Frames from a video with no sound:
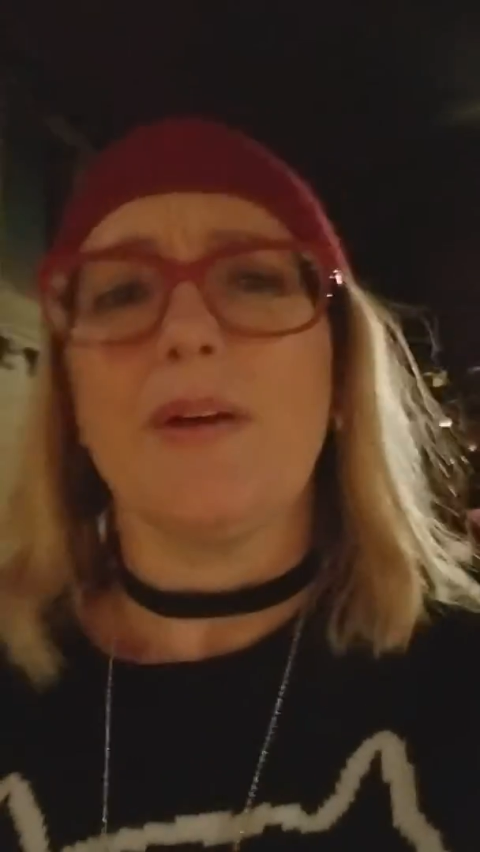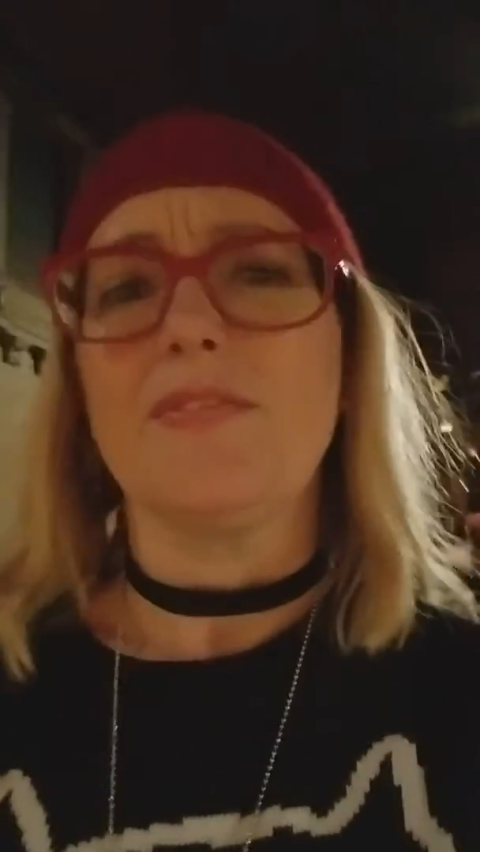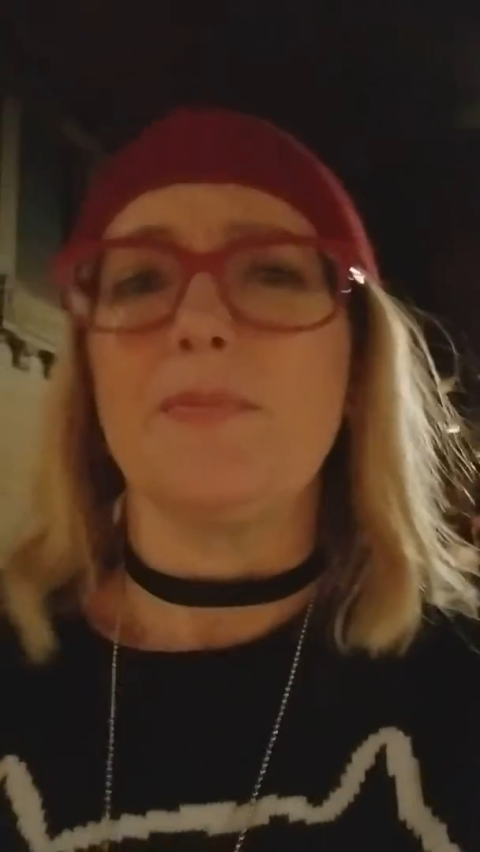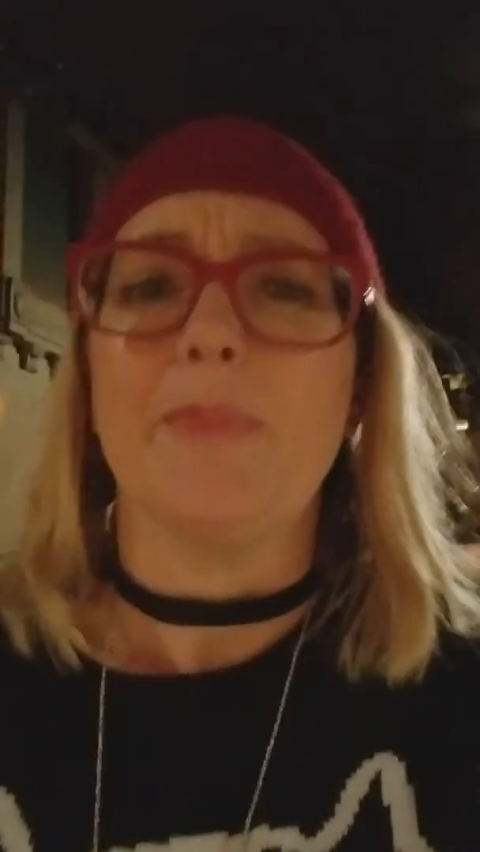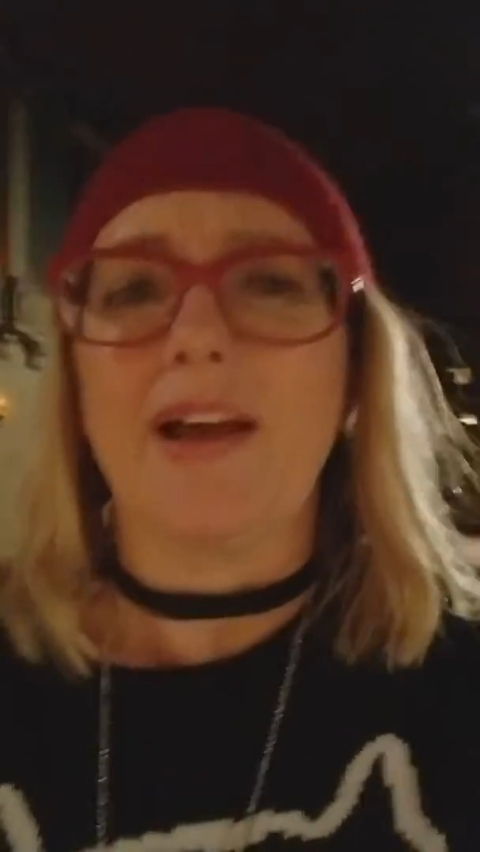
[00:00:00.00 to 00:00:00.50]
of
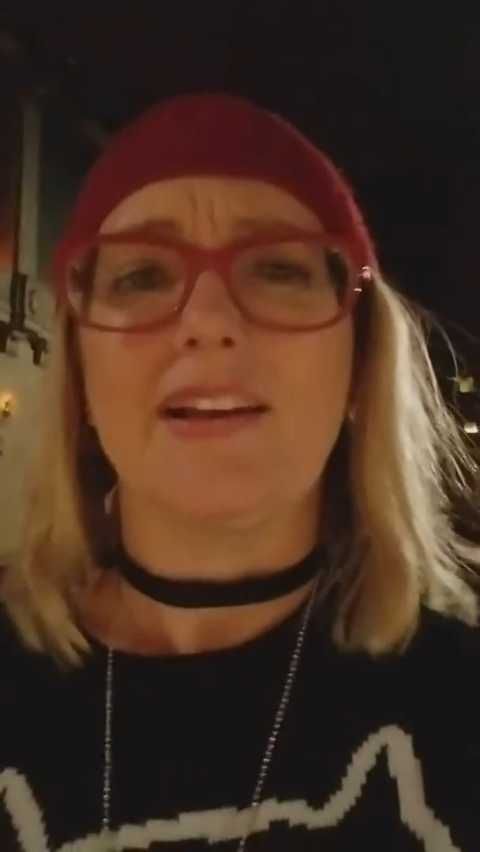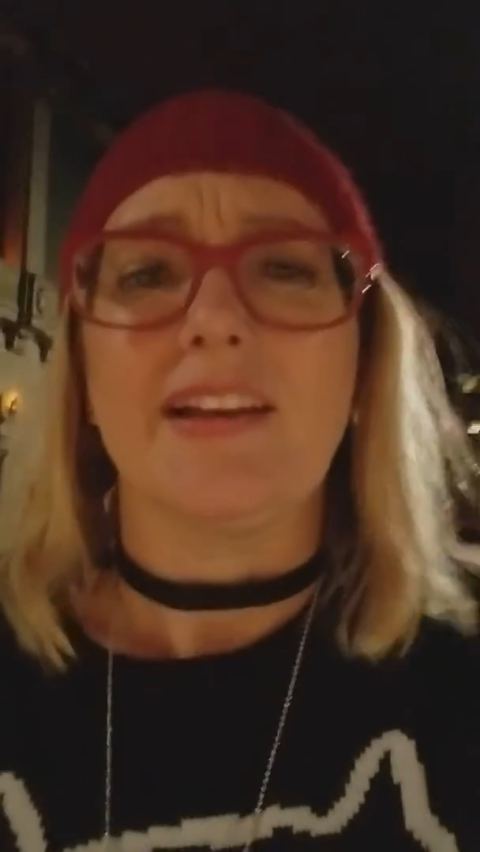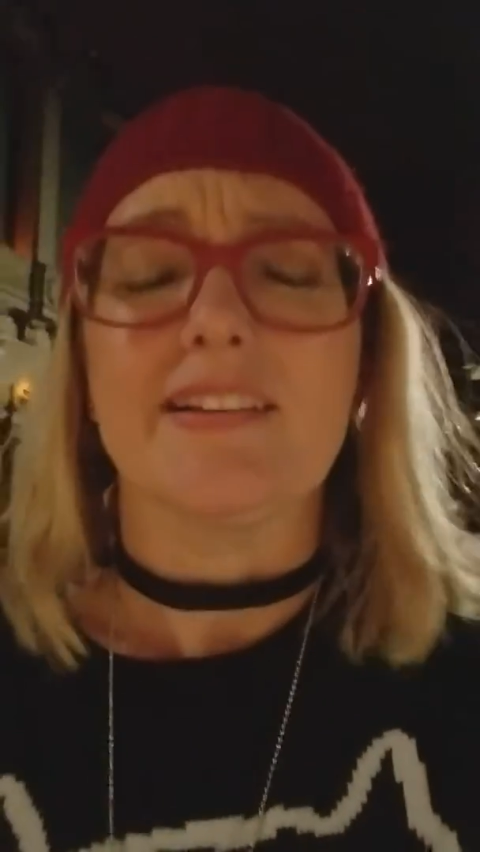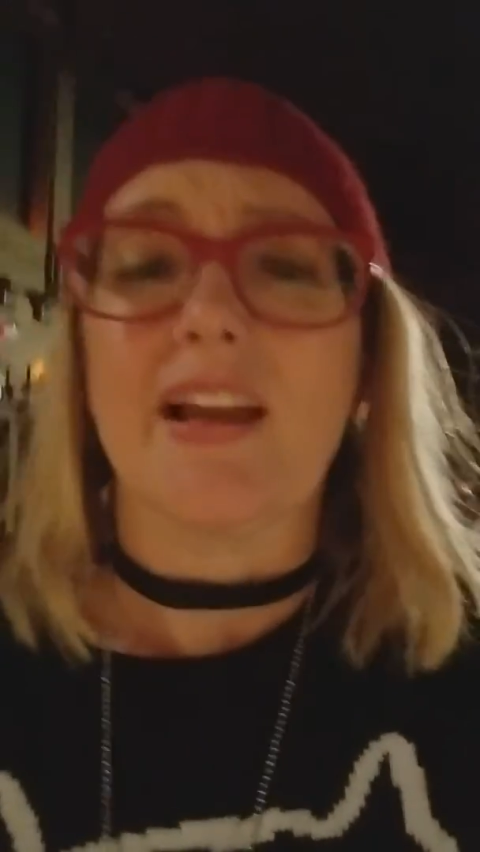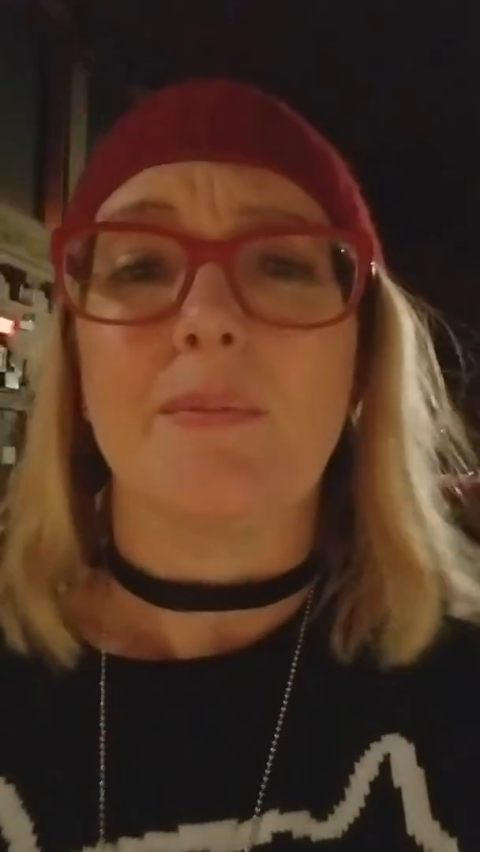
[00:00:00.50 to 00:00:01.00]

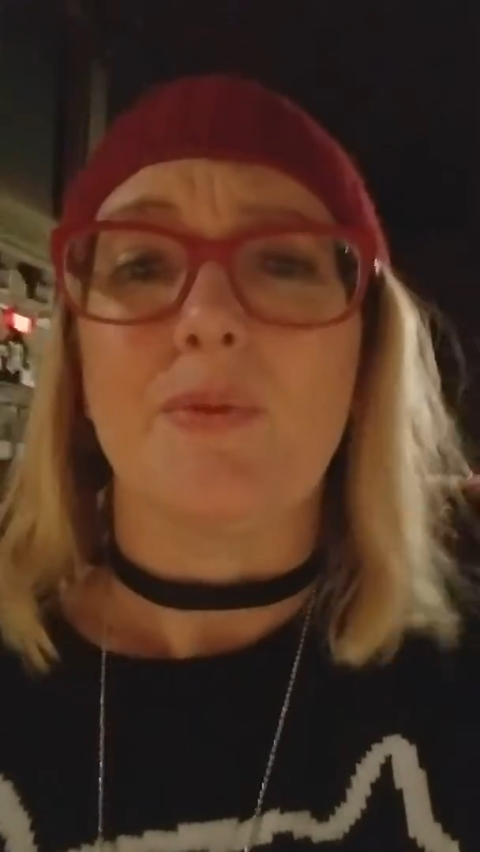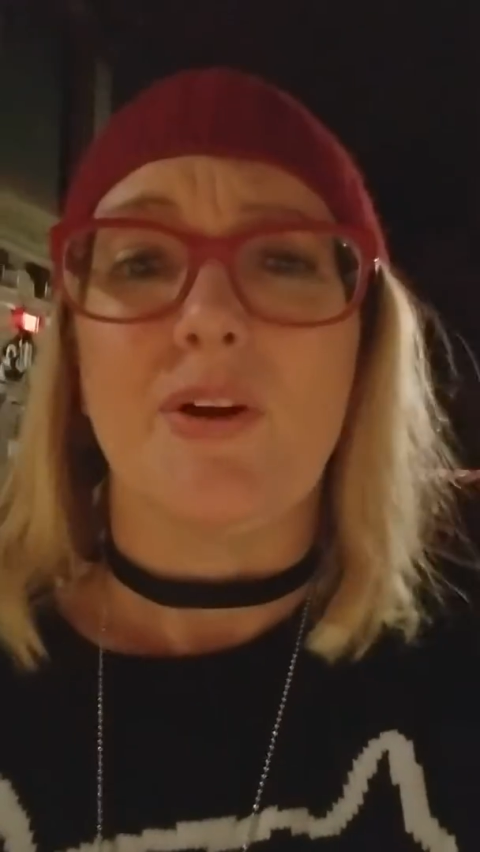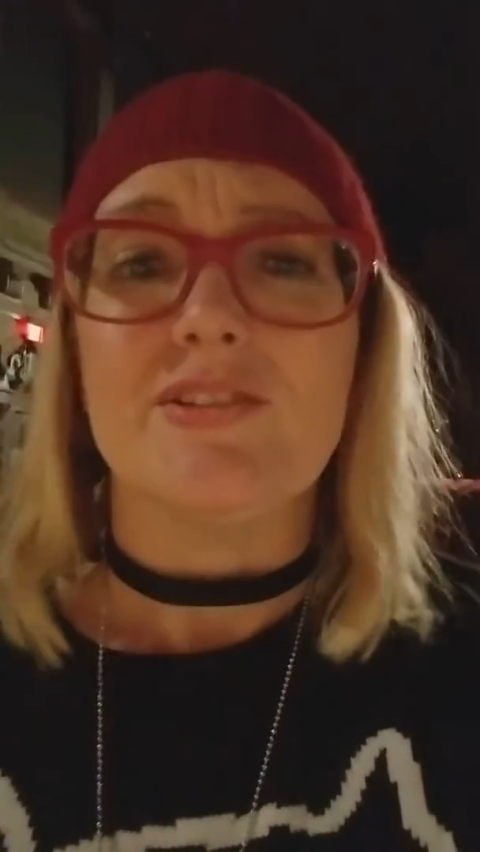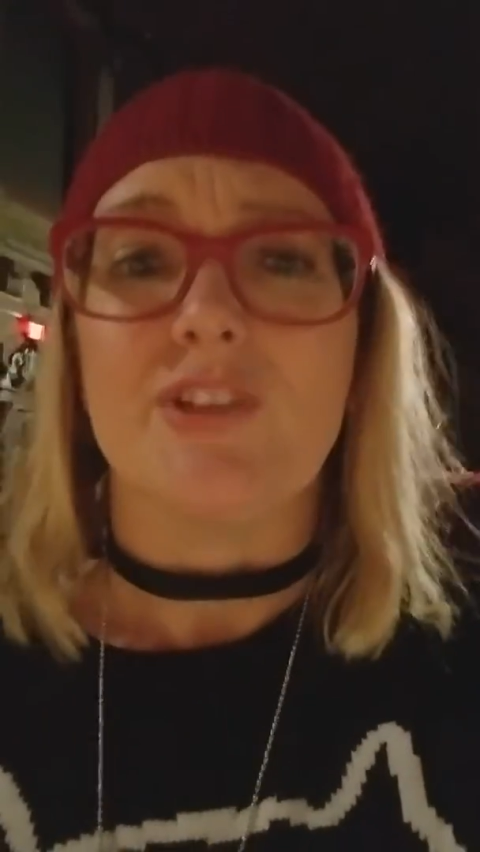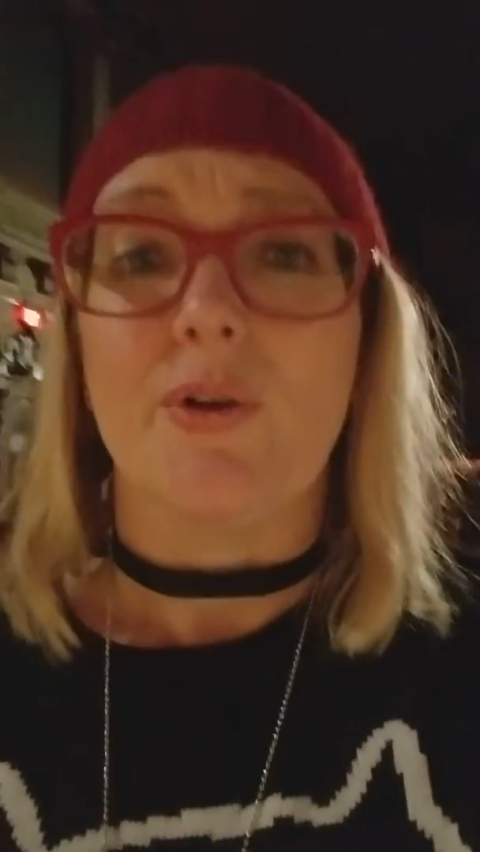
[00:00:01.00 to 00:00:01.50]
embodying Tommy
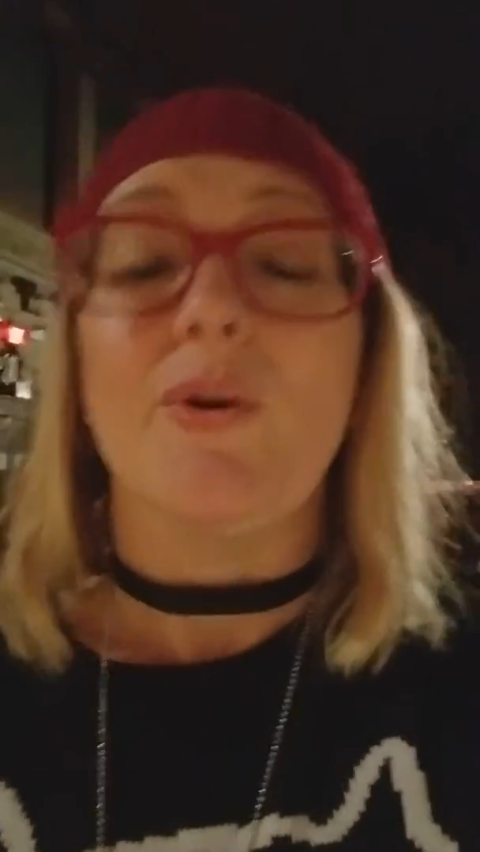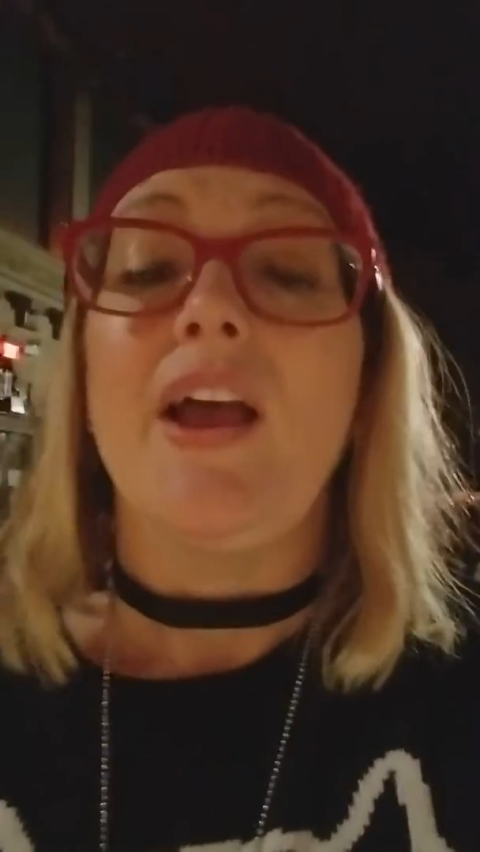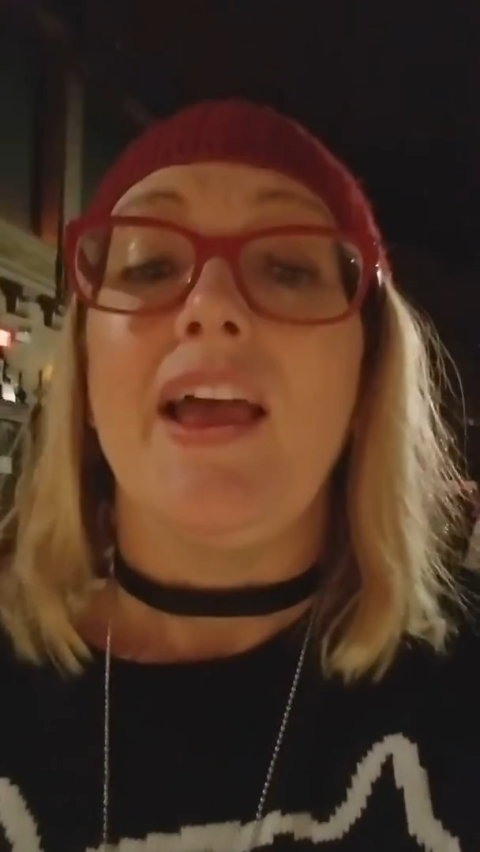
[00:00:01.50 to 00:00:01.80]
Wiseau